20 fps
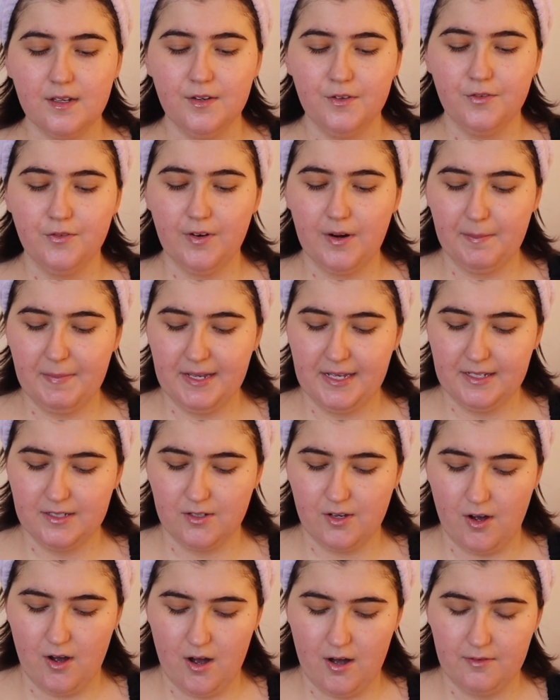from
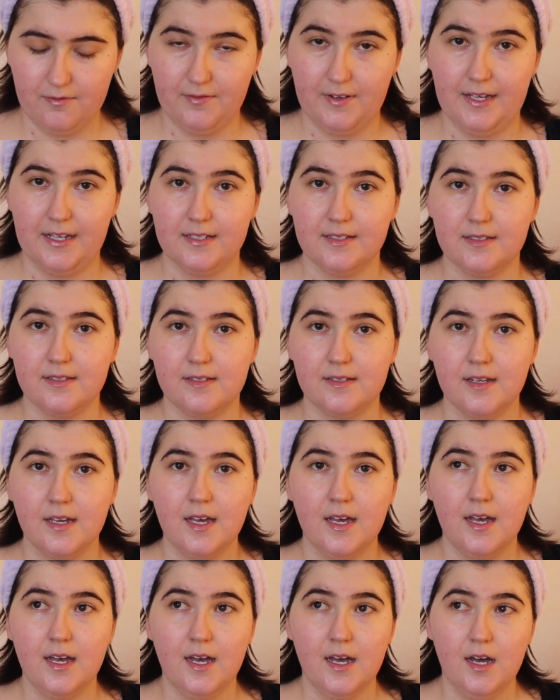his office
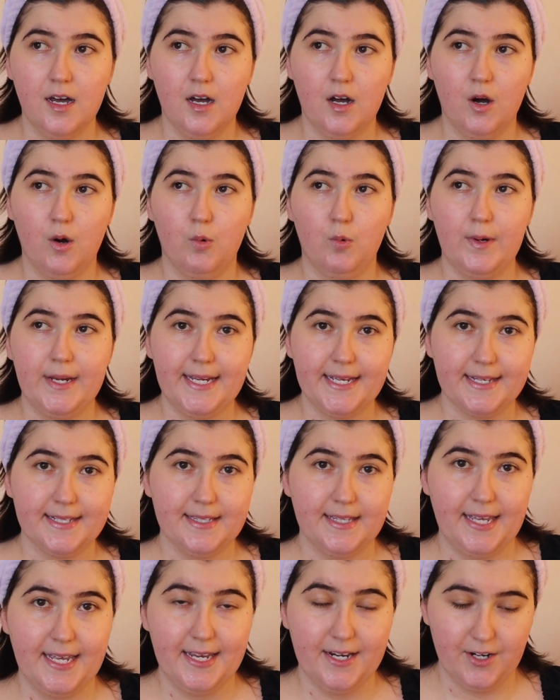a
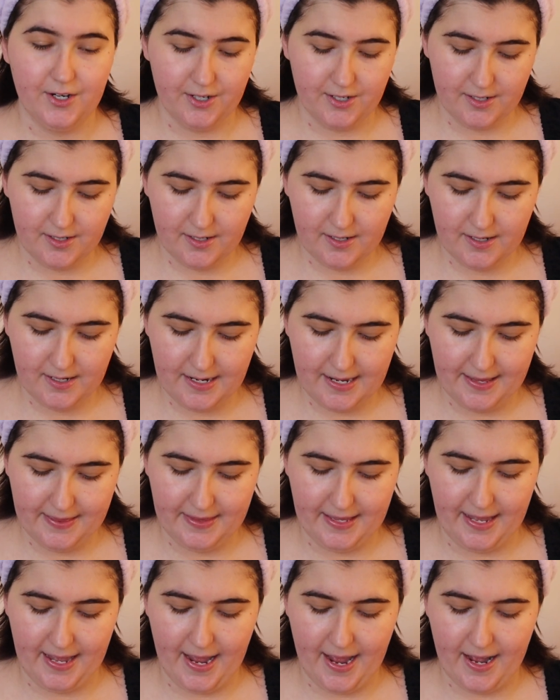week later
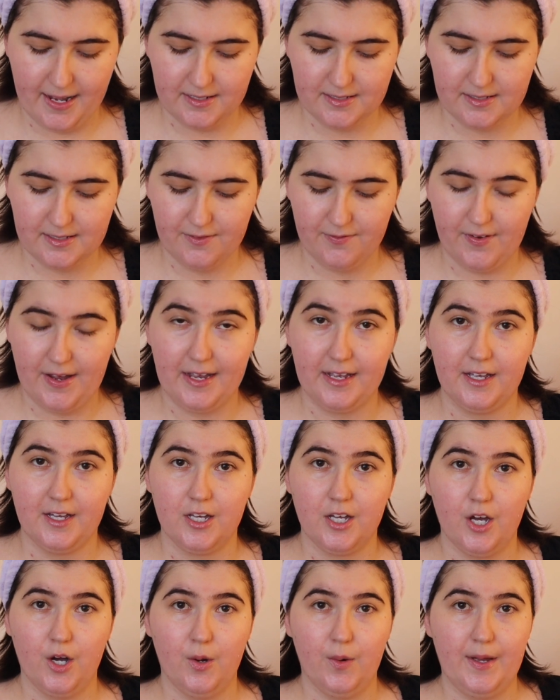and they asked if I
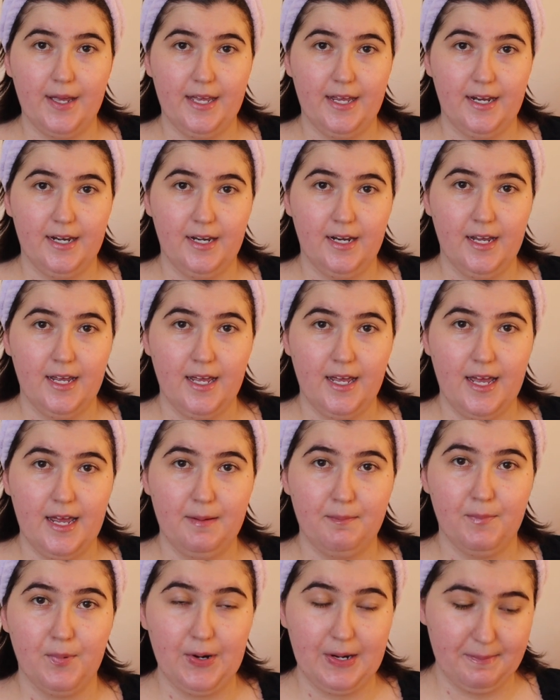could go in
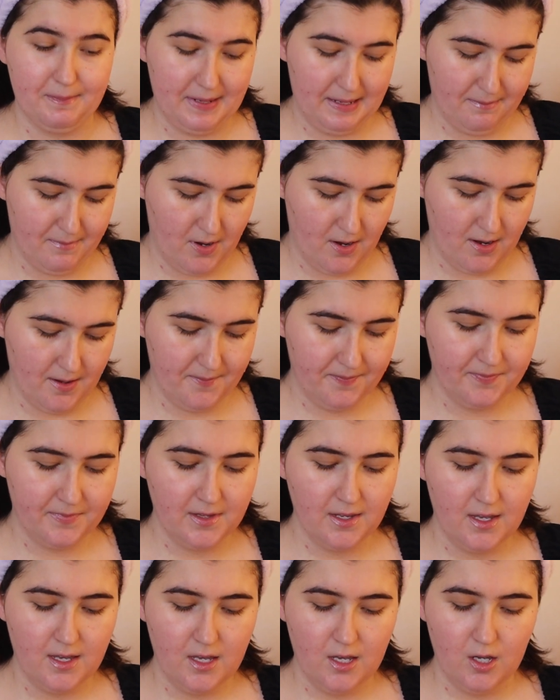and bring my
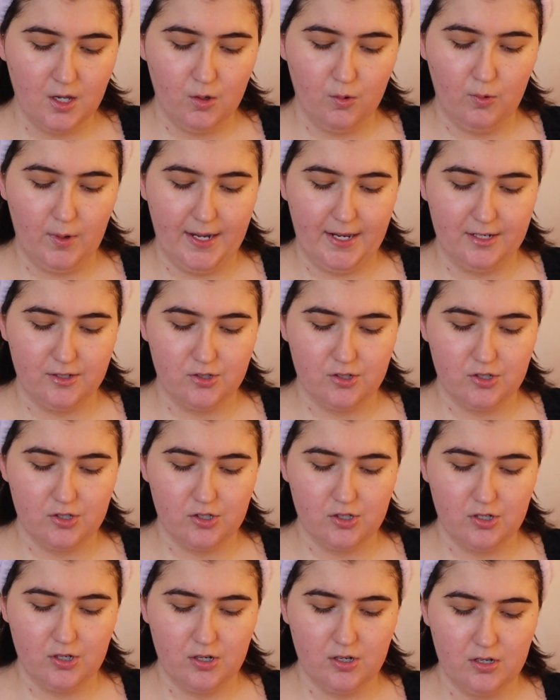mom,
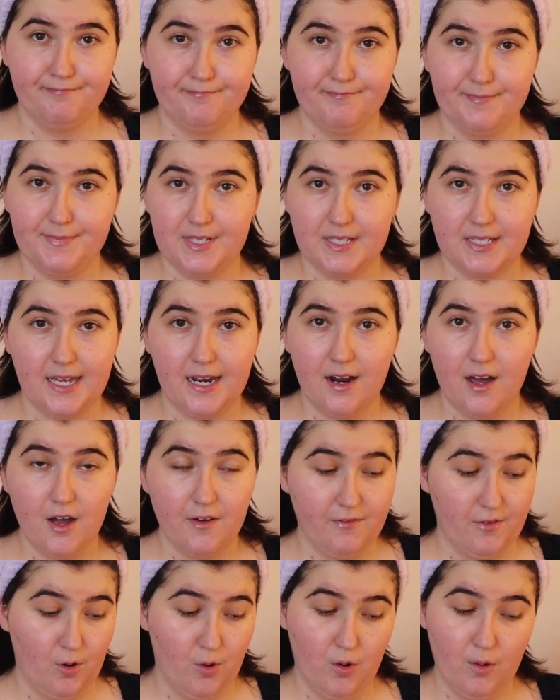which set
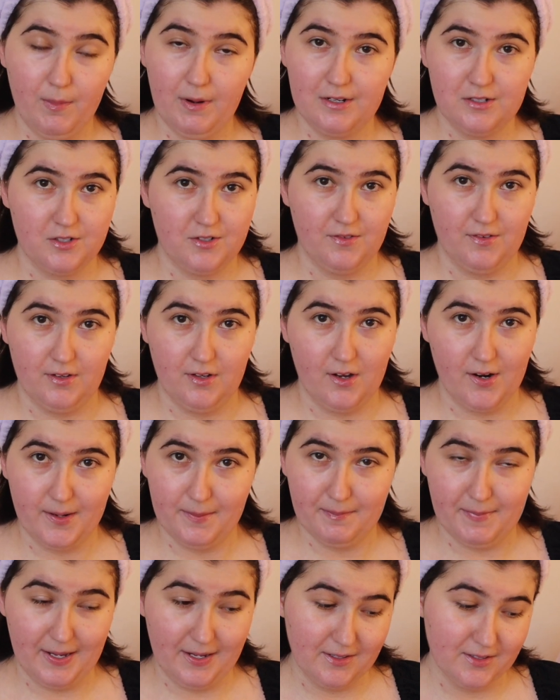off a whole bunch of
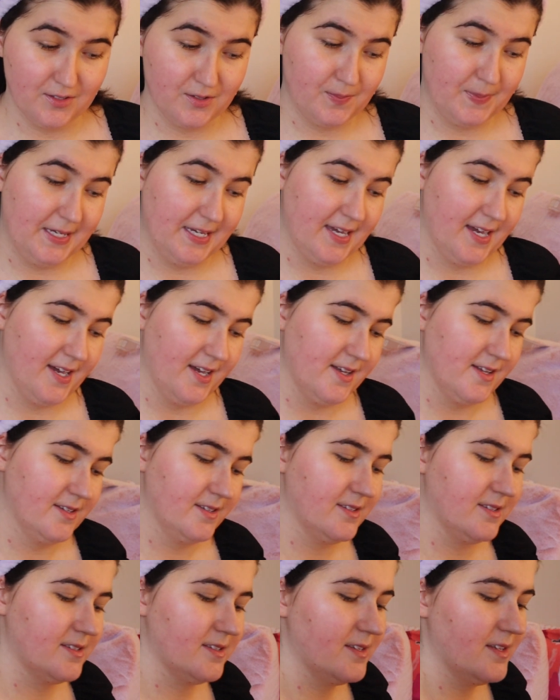alarm bells
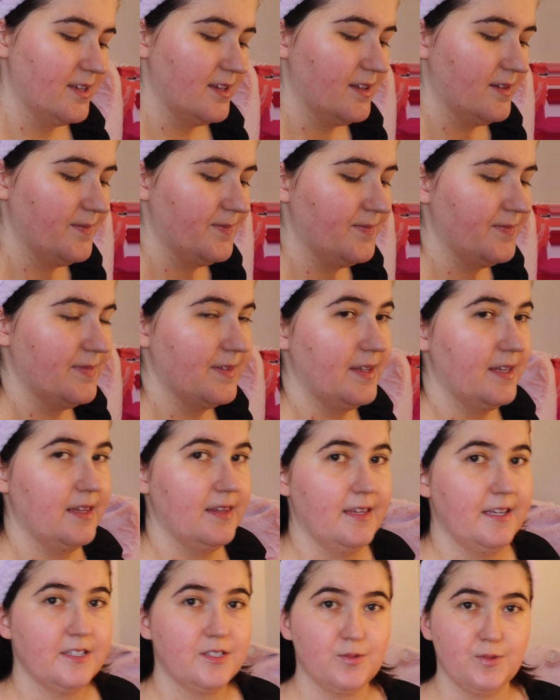because
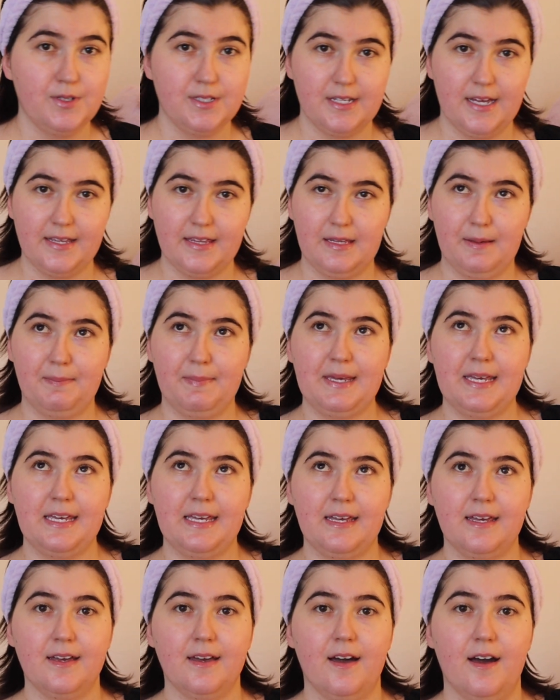this was at the
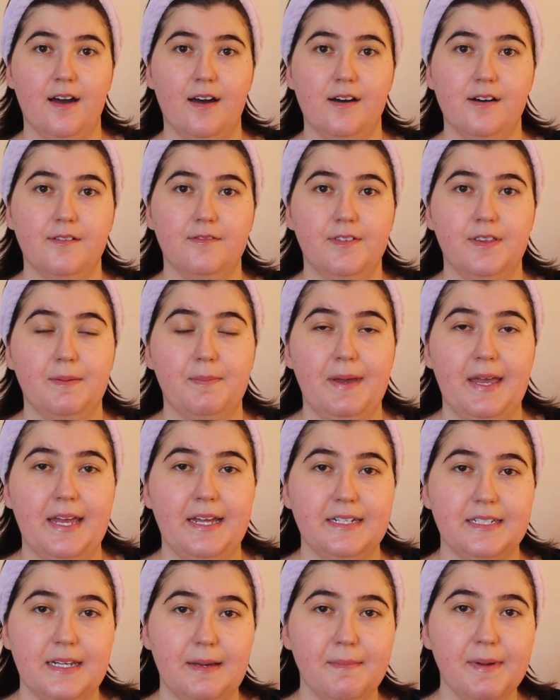peak of the
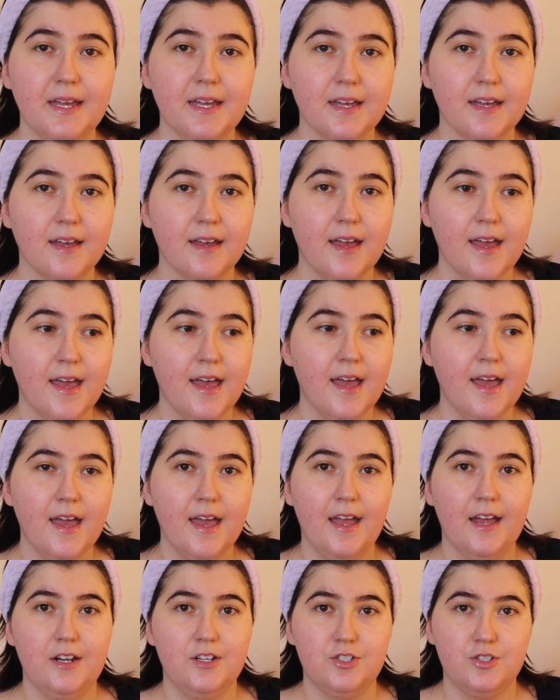pandemic
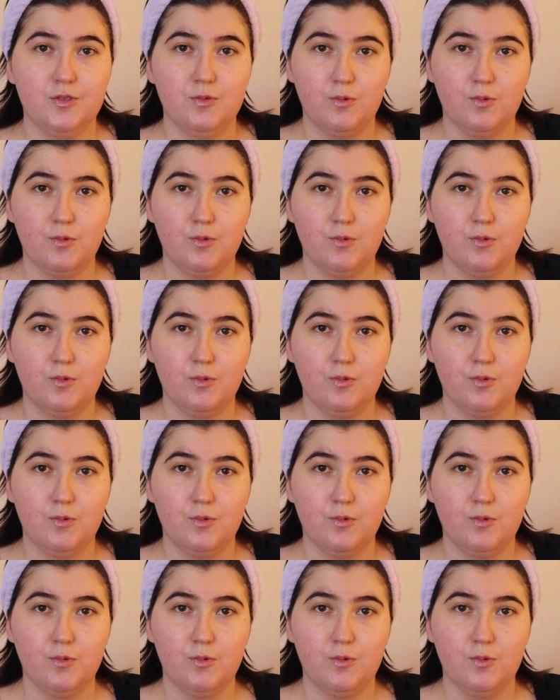and you